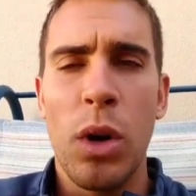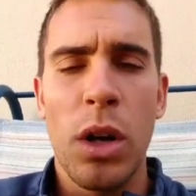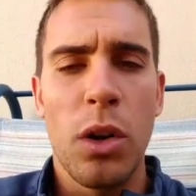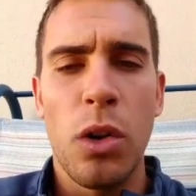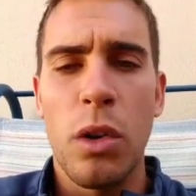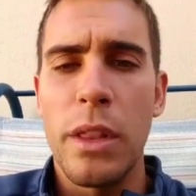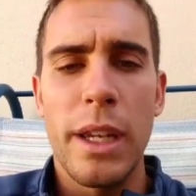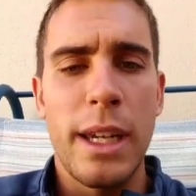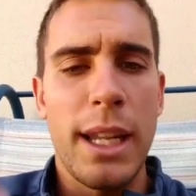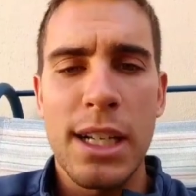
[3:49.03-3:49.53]
want
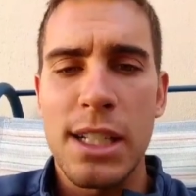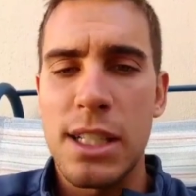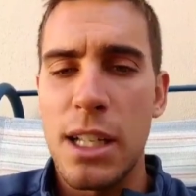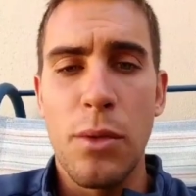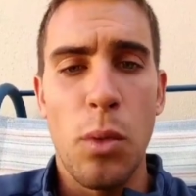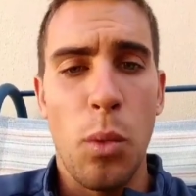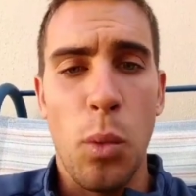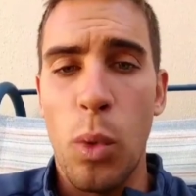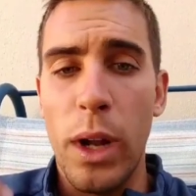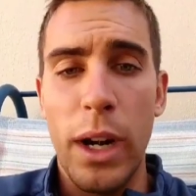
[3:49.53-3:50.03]
to go to the next
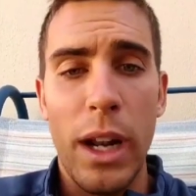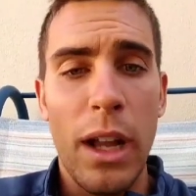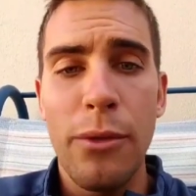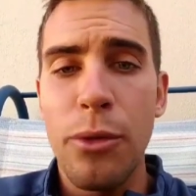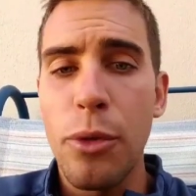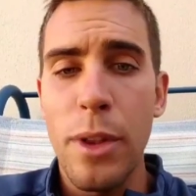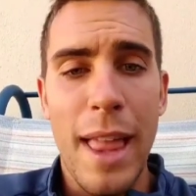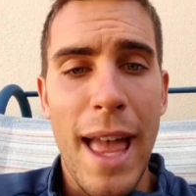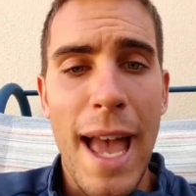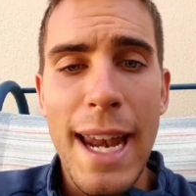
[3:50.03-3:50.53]
level,
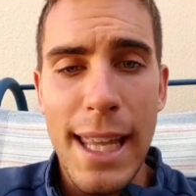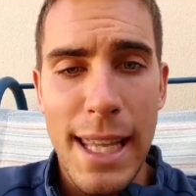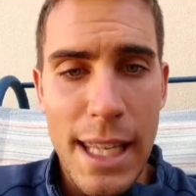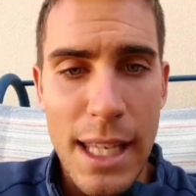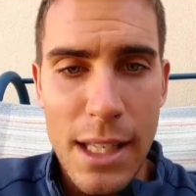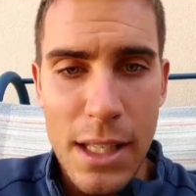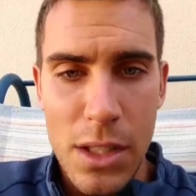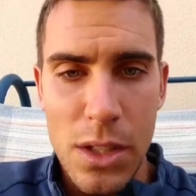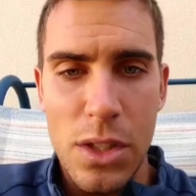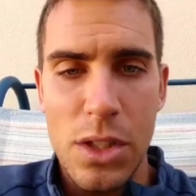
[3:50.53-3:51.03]
whatever
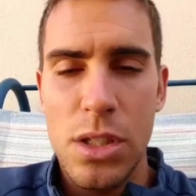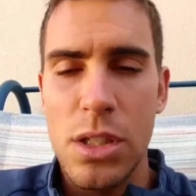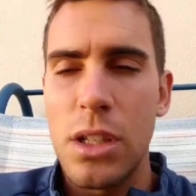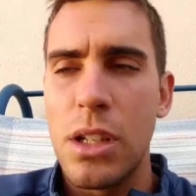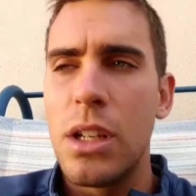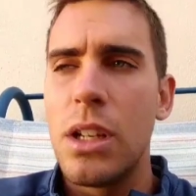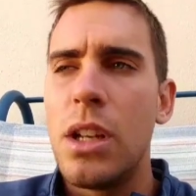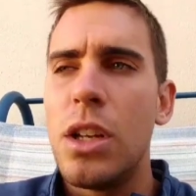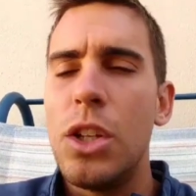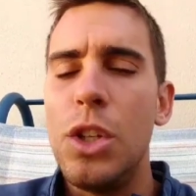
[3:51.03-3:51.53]
that is,